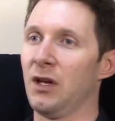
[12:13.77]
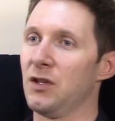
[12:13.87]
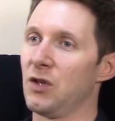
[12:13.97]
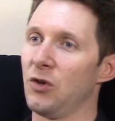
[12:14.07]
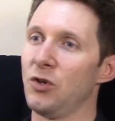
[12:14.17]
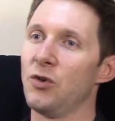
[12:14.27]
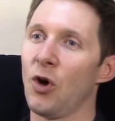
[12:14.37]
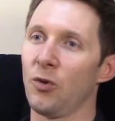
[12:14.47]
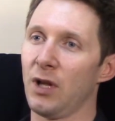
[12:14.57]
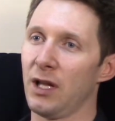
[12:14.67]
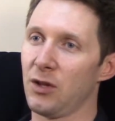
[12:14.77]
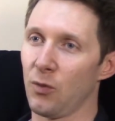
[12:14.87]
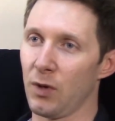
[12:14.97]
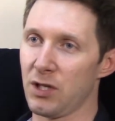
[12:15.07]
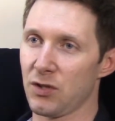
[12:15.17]
So you don't let the
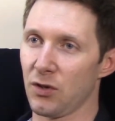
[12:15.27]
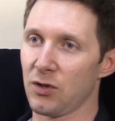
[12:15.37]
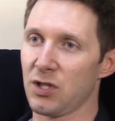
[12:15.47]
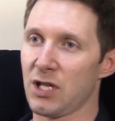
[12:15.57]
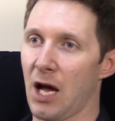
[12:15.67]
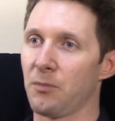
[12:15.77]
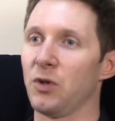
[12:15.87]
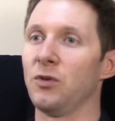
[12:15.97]
research stop you.